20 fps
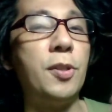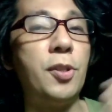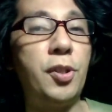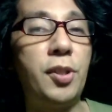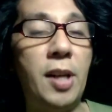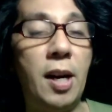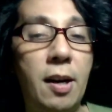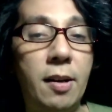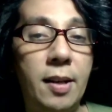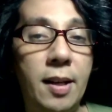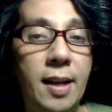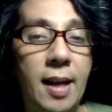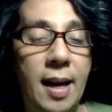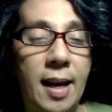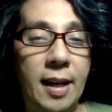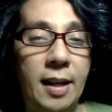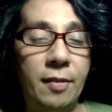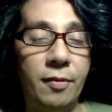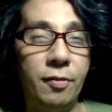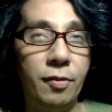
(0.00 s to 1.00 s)
share that
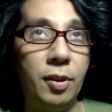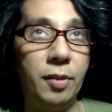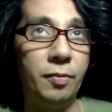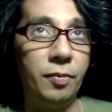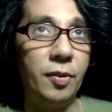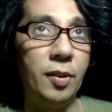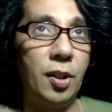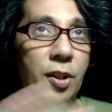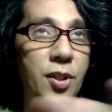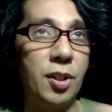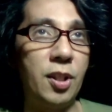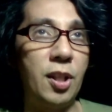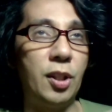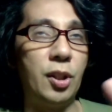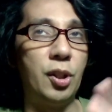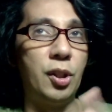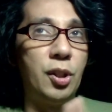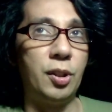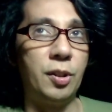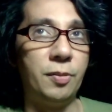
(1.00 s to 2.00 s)
I have. Well, there's
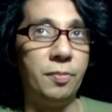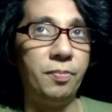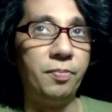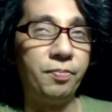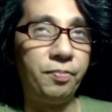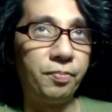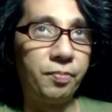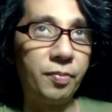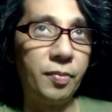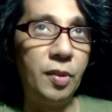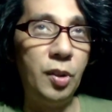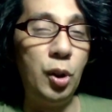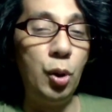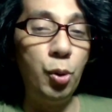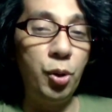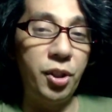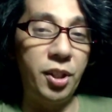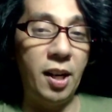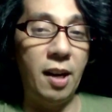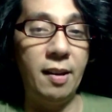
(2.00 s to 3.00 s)
another
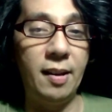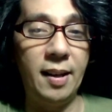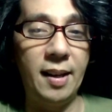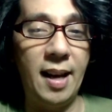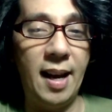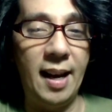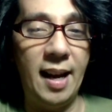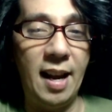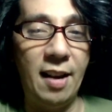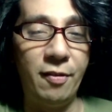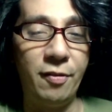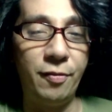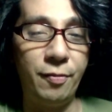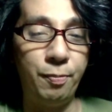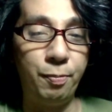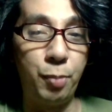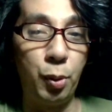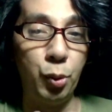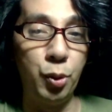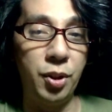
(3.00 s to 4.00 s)
new share that I have
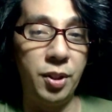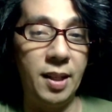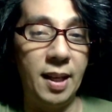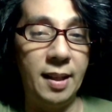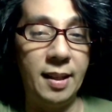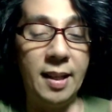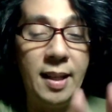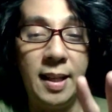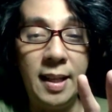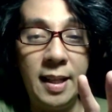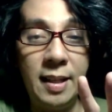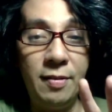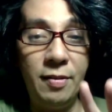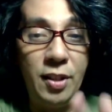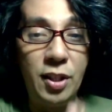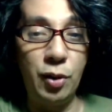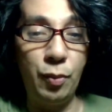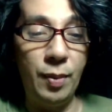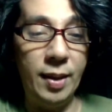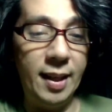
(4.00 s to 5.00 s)
posted
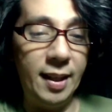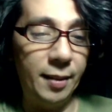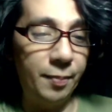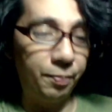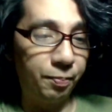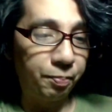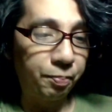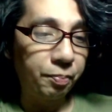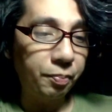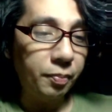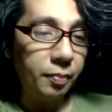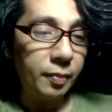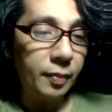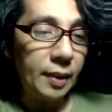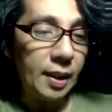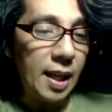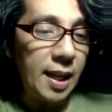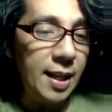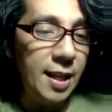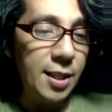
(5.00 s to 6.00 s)
this week.
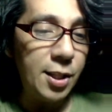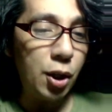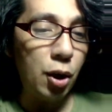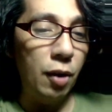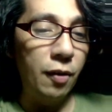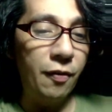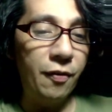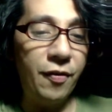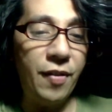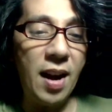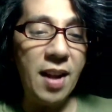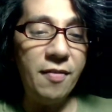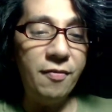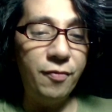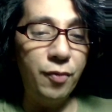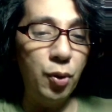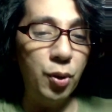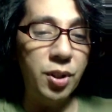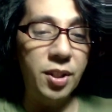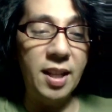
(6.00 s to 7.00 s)
It's called five
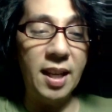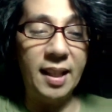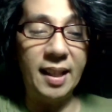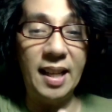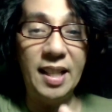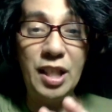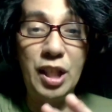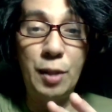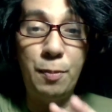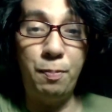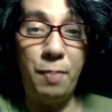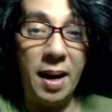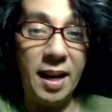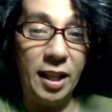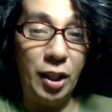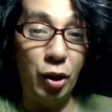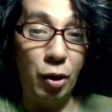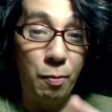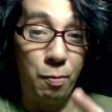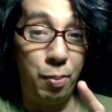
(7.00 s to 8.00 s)
foods that can
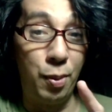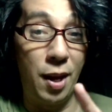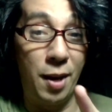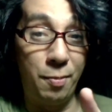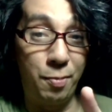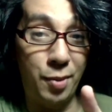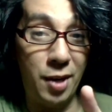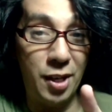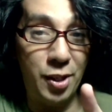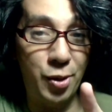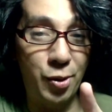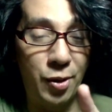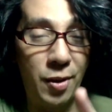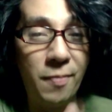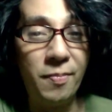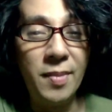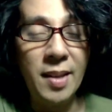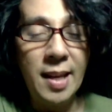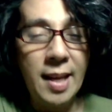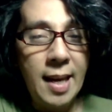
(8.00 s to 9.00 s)
spike your blood pressure
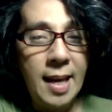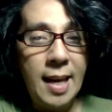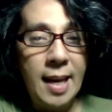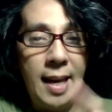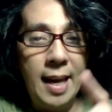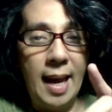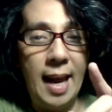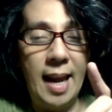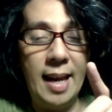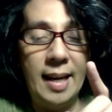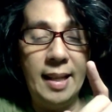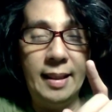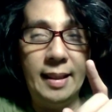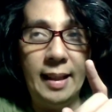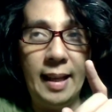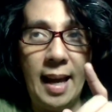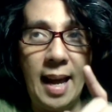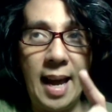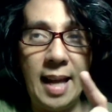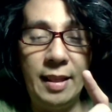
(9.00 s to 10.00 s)
and it
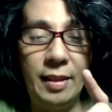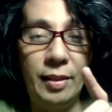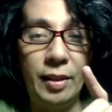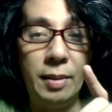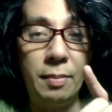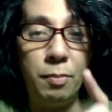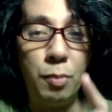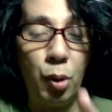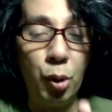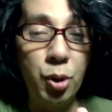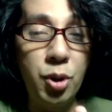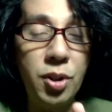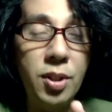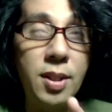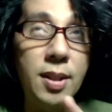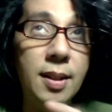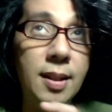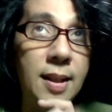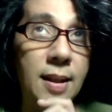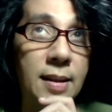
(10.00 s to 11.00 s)
had the most
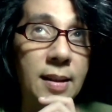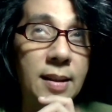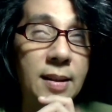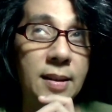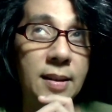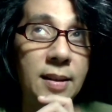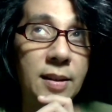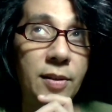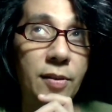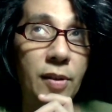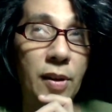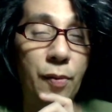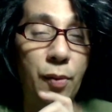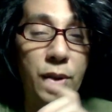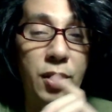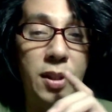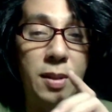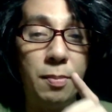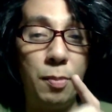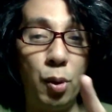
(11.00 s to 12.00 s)
uh, it
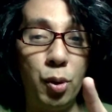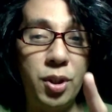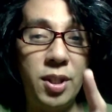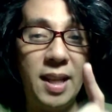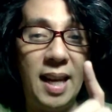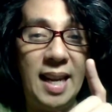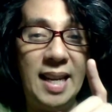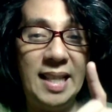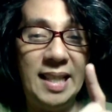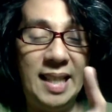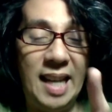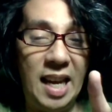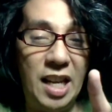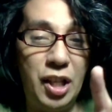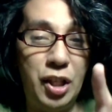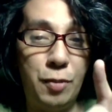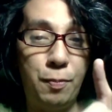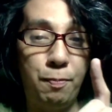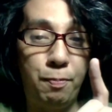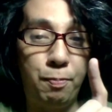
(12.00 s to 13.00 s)
was the most
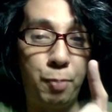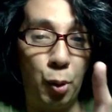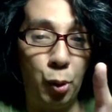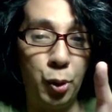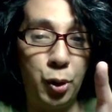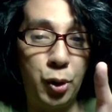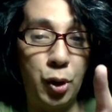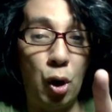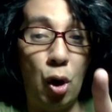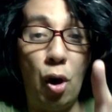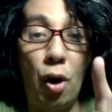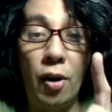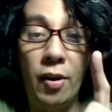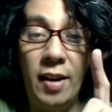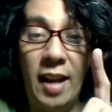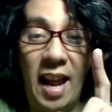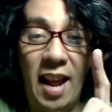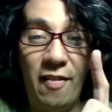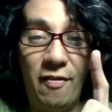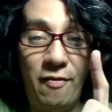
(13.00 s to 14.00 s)
engaged post
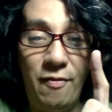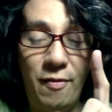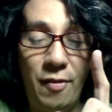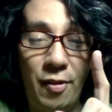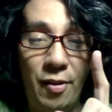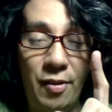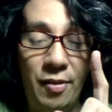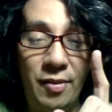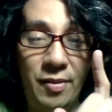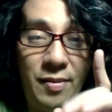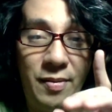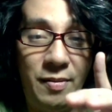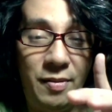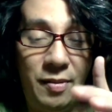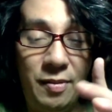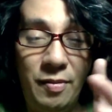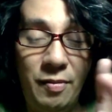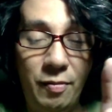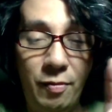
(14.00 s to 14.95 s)
on F on